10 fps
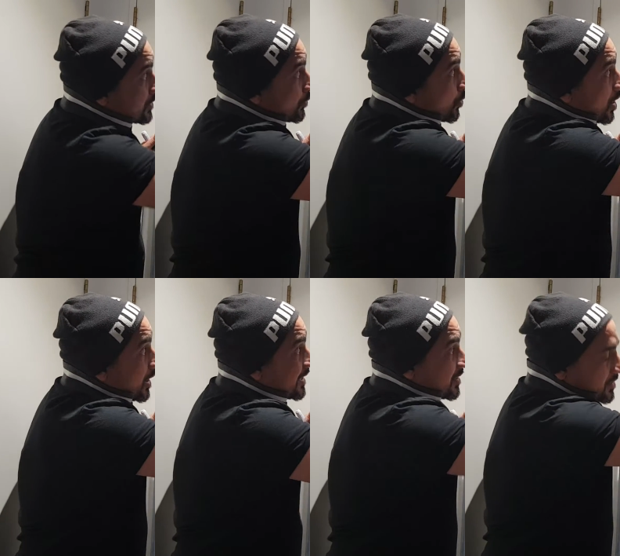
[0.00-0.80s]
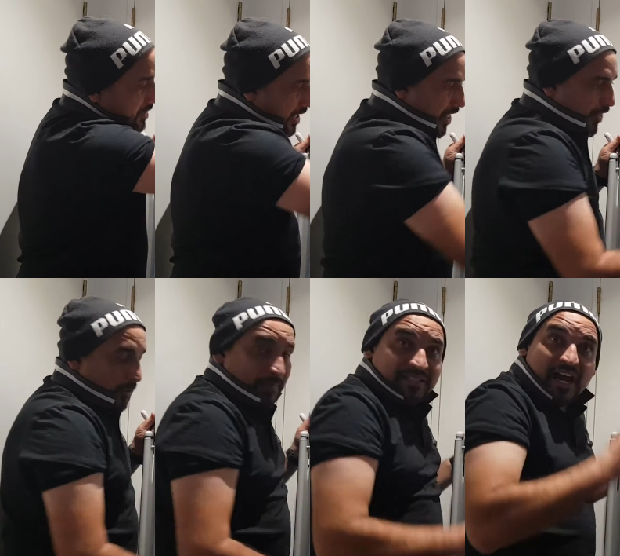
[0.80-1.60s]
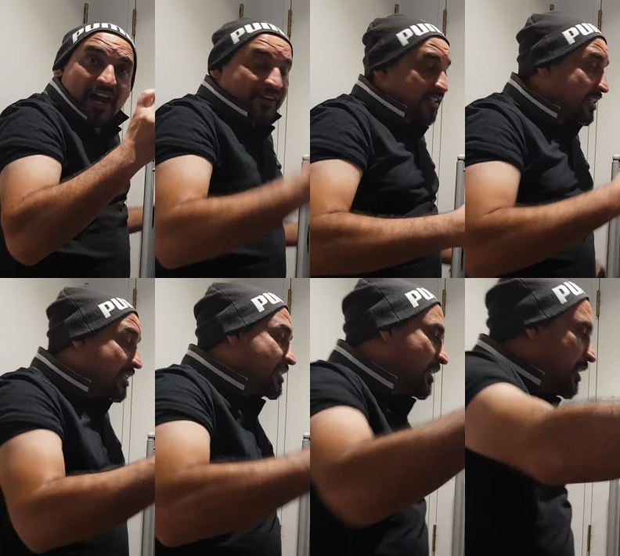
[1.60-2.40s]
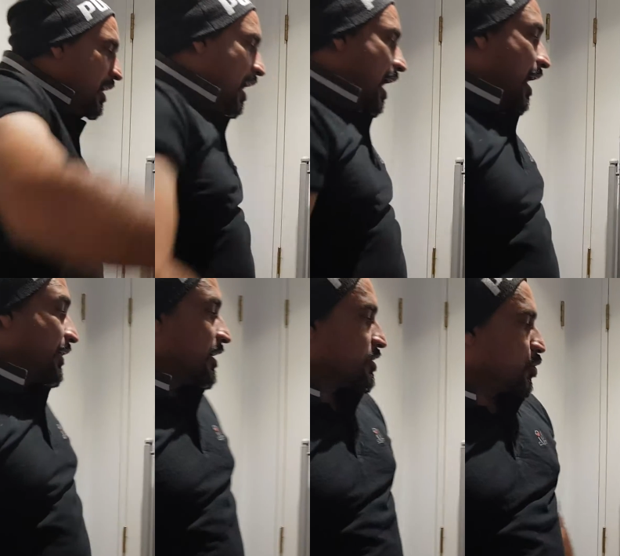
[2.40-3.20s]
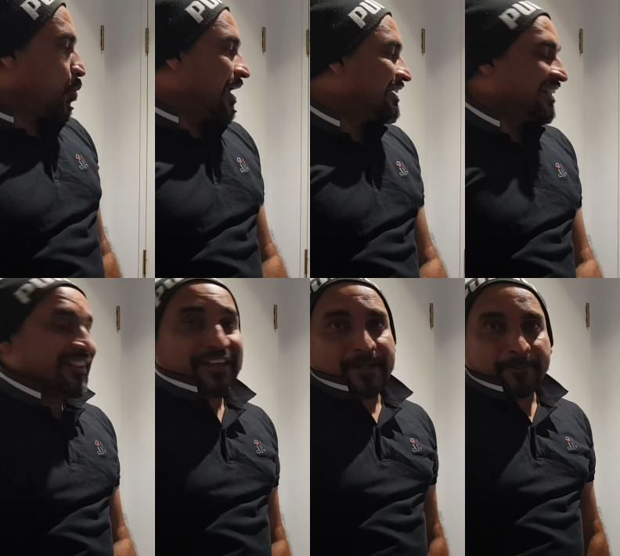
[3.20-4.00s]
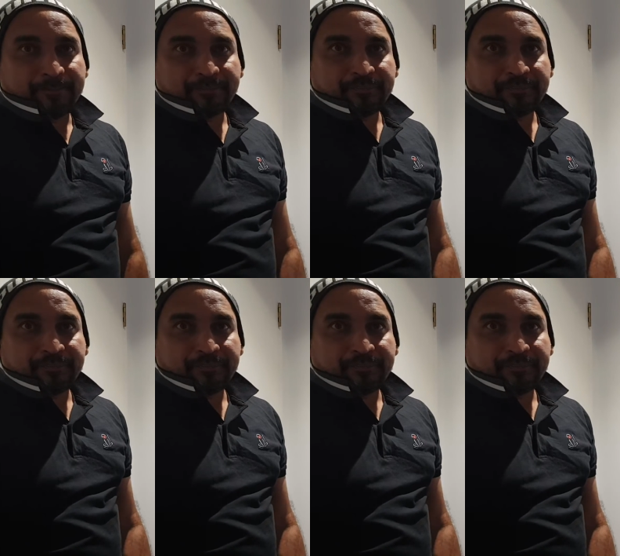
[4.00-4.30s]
for adults. That means 160 adults went in there.